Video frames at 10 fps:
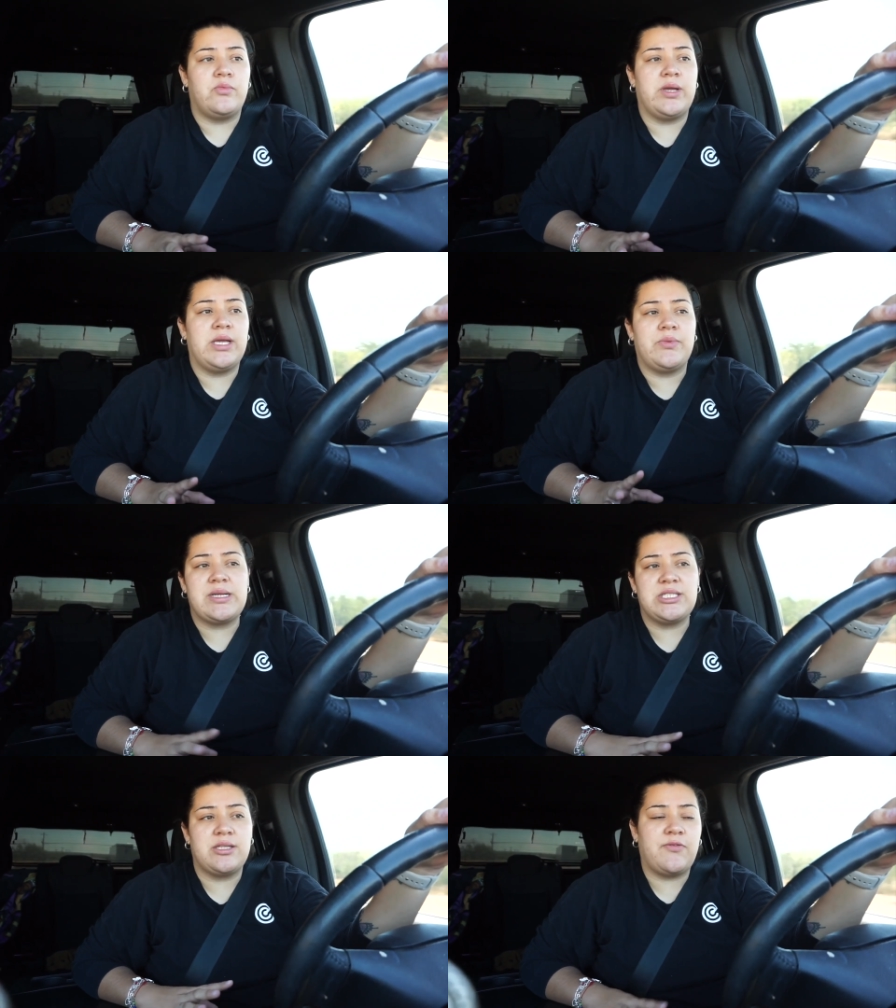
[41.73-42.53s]
We
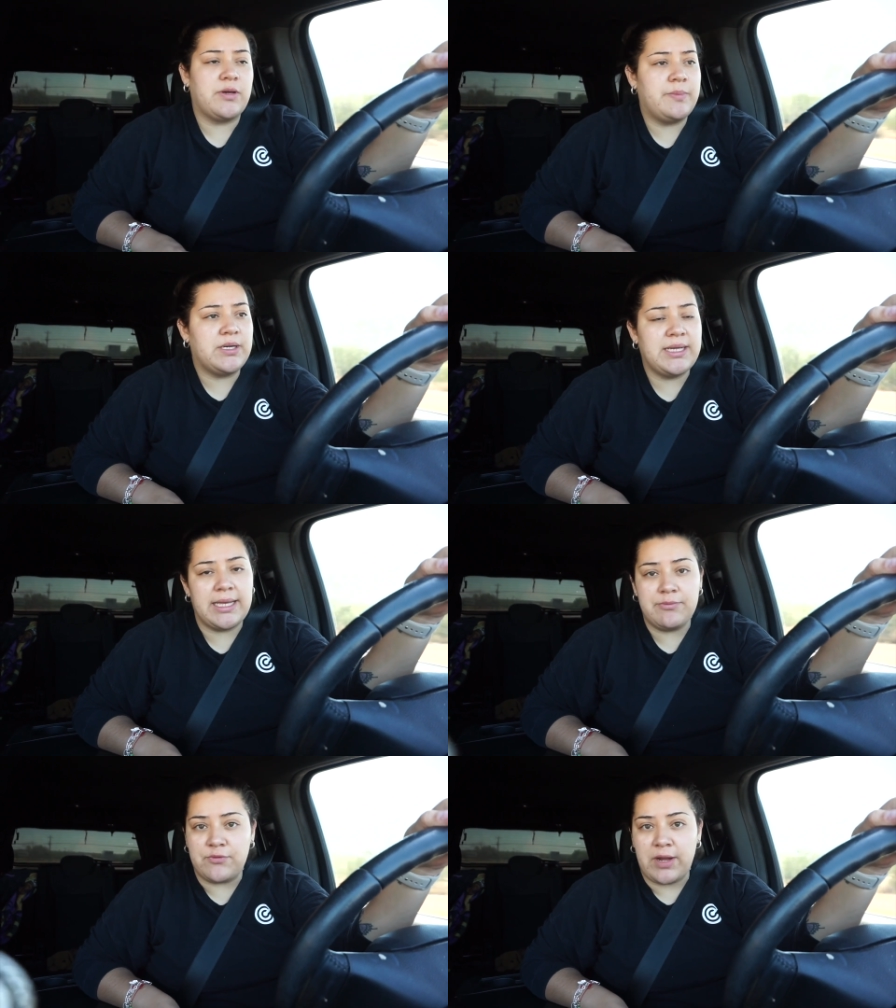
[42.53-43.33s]
went to the football
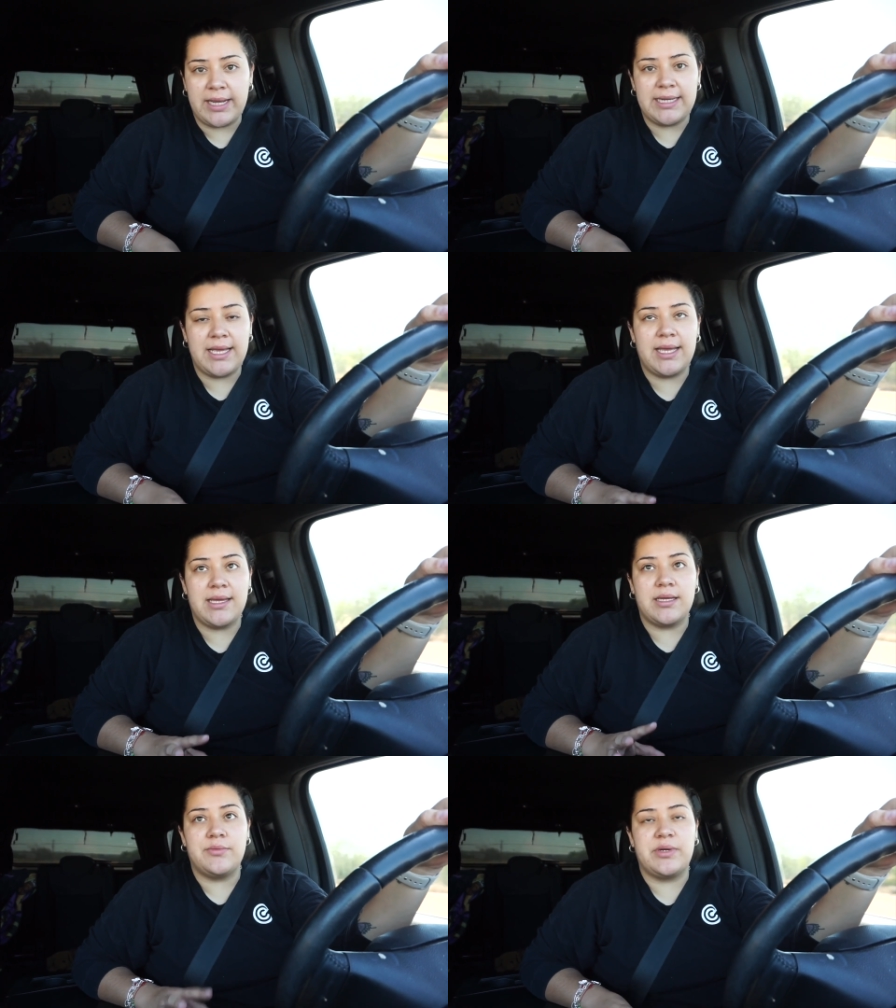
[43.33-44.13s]
game
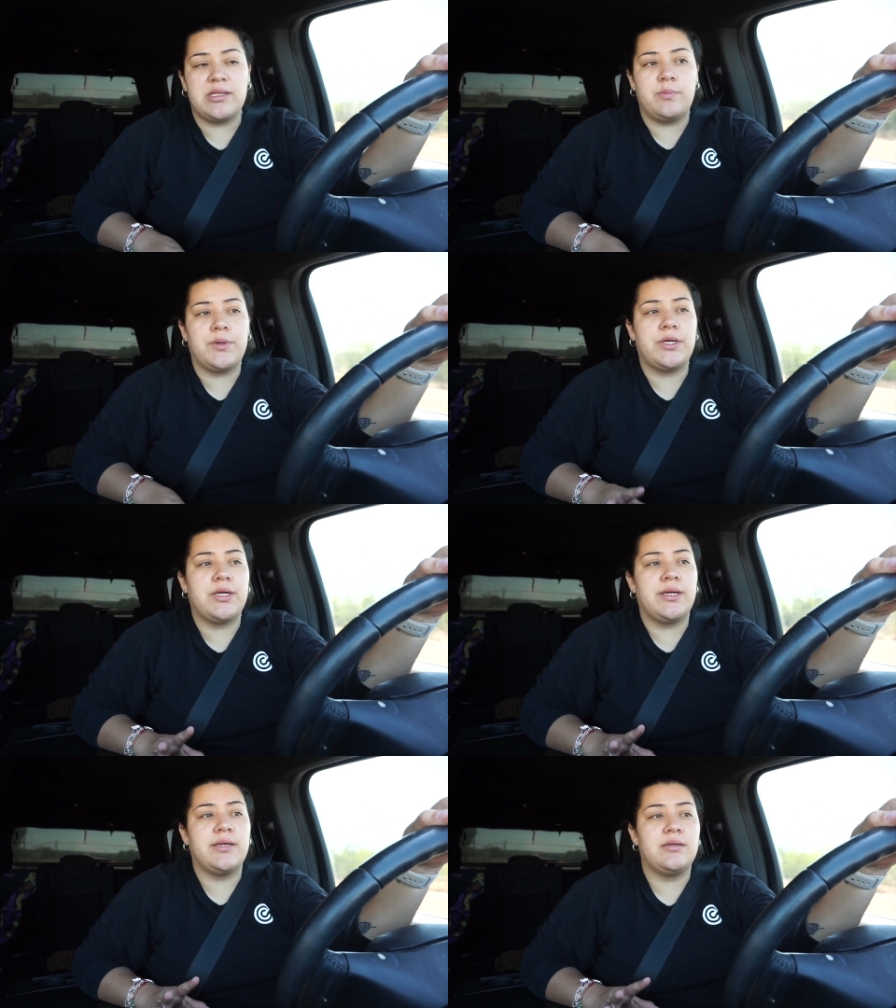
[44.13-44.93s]
Friday with
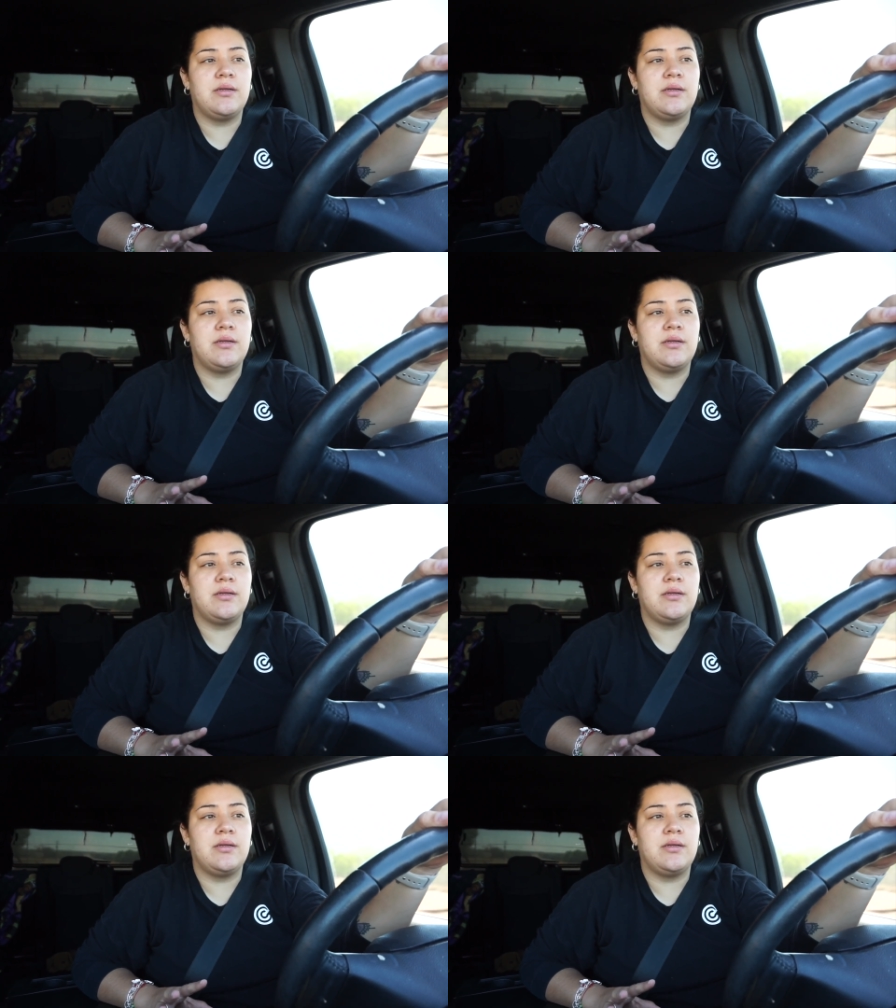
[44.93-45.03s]
Bert.